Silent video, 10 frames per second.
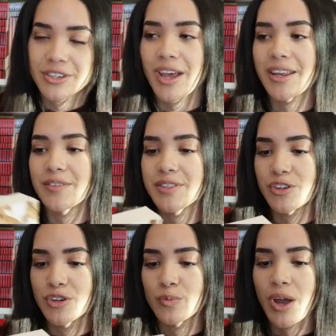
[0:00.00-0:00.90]
kind of
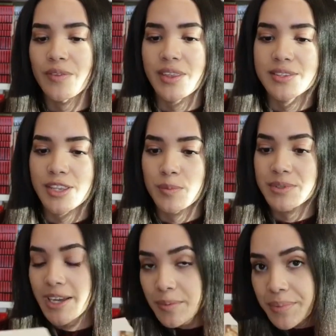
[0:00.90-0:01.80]
centered around that same
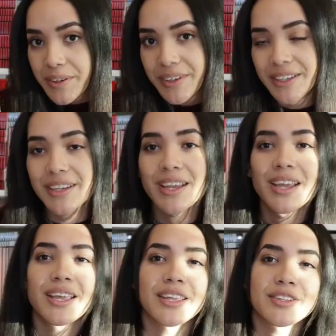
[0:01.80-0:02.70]
time period
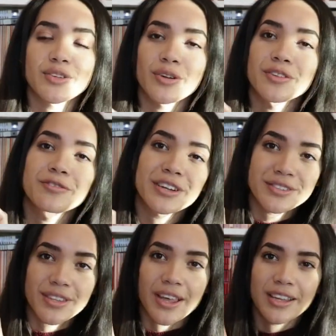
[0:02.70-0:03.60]
and it's called
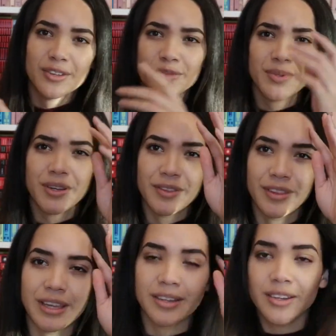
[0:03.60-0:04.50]
Versailles. Oh, I'm sorry the
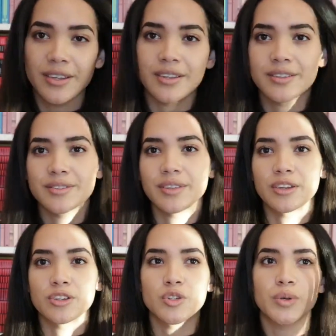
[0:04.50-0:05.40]
lighting is
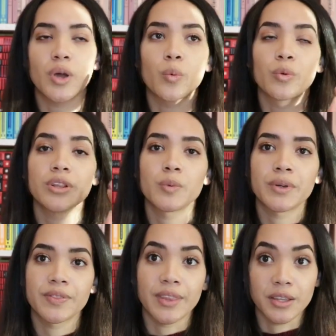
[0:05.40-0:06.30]
like doing really
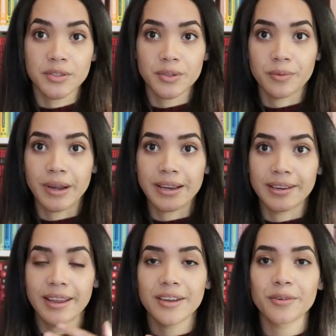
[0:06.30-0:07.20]
weird things right
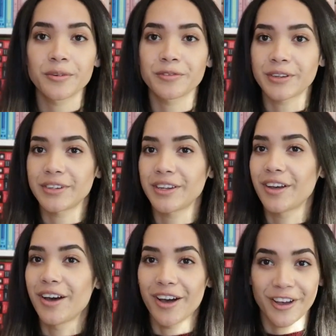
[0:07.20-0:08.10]
now reflecting
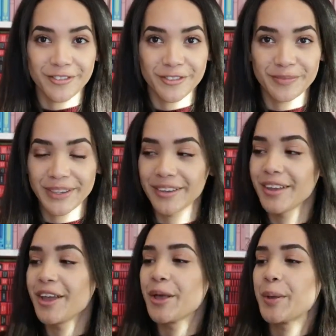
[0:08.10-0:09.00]
off of me
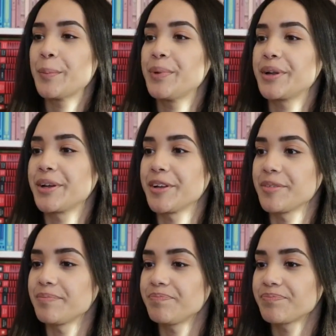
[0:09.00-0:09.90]
but
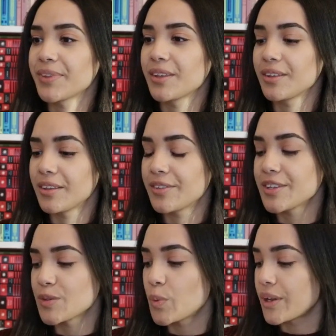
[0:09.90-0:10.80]
um
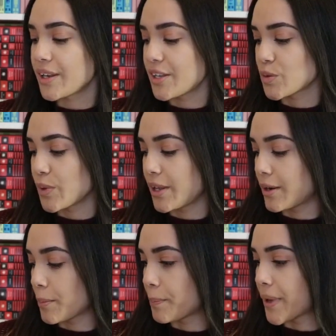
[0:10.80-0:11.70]
this one is
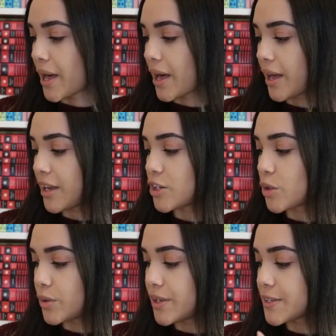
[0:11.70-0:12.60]
written by
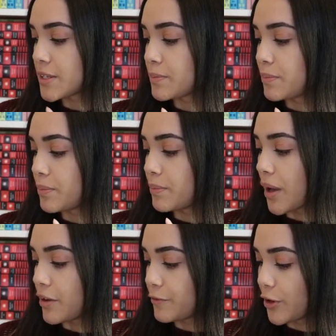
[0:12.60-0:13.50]
Tony Sp
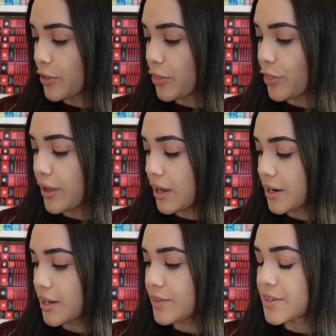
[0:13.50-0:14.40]

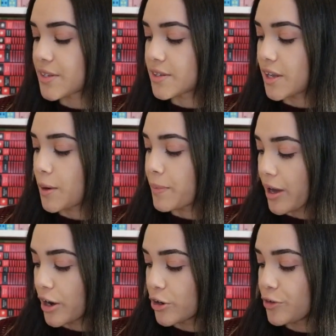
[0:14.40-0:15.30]
and this is a
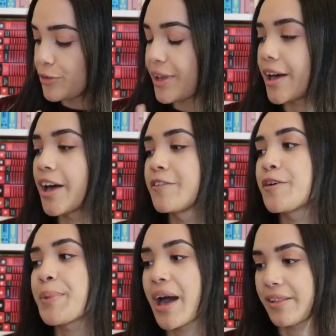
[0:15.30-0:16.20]
biography of a
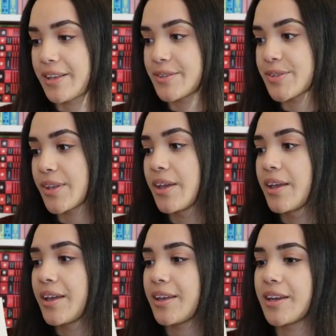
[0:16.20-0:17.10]
palace.
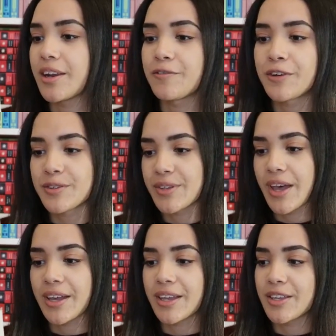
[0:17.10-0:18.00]
And
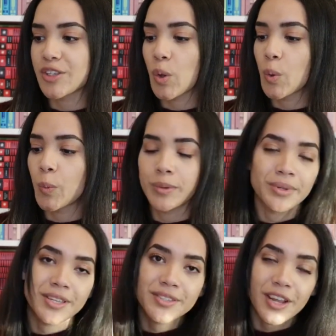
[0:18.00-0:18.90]
Versailles is one
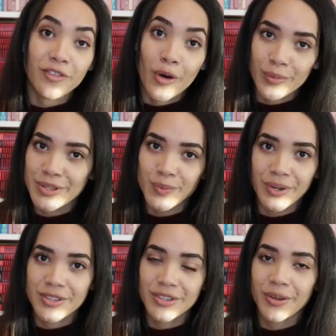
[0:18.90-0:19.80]
place that I've always
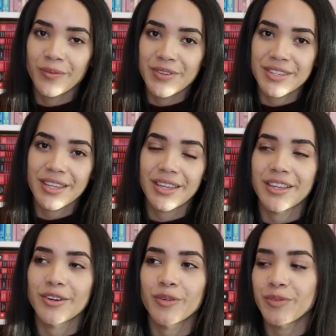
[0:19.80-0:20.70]
wanted to go visit,
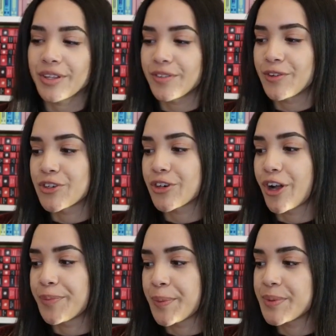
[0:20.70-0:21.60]
and hopefully in the future
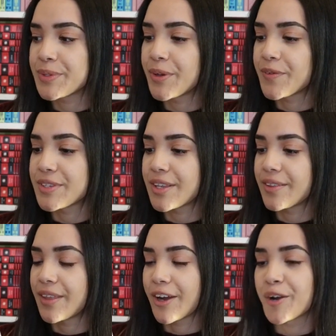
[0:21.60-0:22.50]
I'll be able to go visit
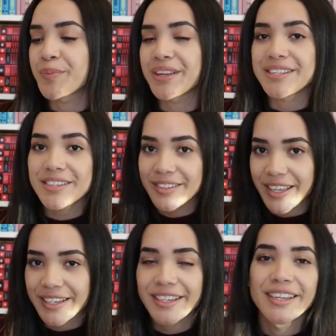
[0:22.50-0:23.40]
there. But until
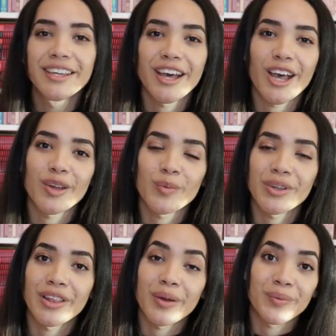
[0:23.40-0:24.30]
then, I
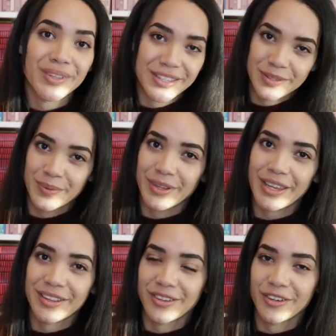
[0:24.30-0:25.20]
will read this book
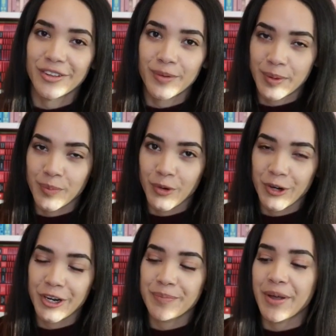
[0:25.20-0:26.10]
and learn a little bit
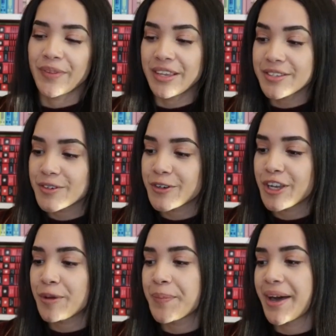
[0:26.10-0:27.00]
more about the
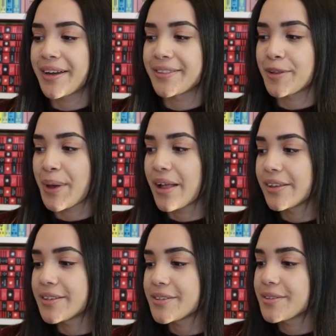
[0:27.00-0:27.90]
history behind the
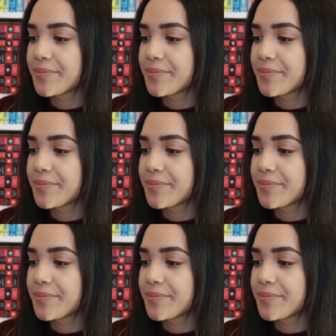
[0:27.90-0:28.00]
palace.